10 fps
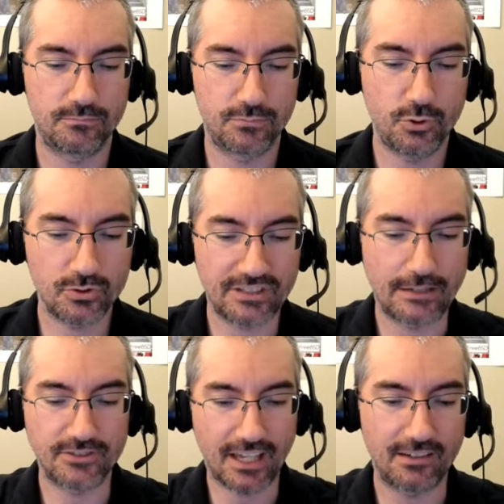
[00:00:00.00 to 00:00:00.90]
tools
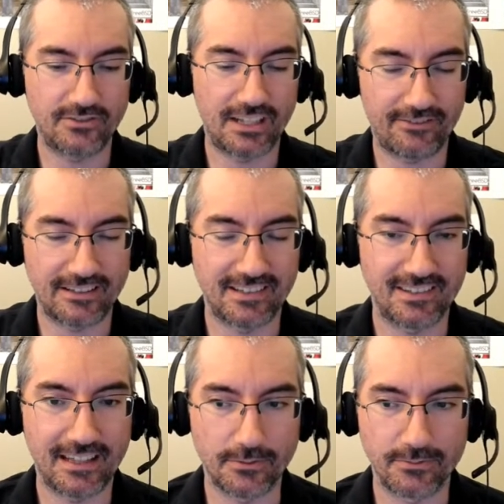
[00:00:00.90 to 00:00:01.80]
outside of ZFS
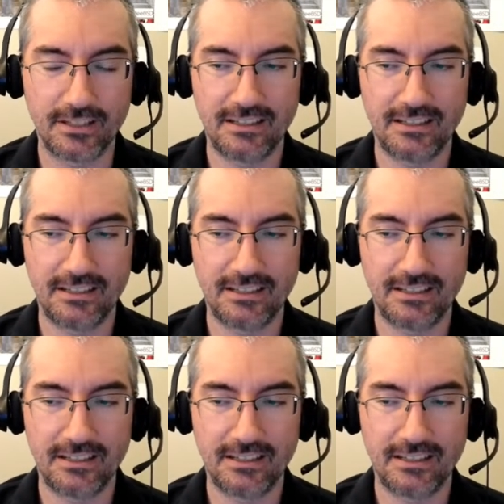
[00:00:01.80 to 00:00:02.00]
itself.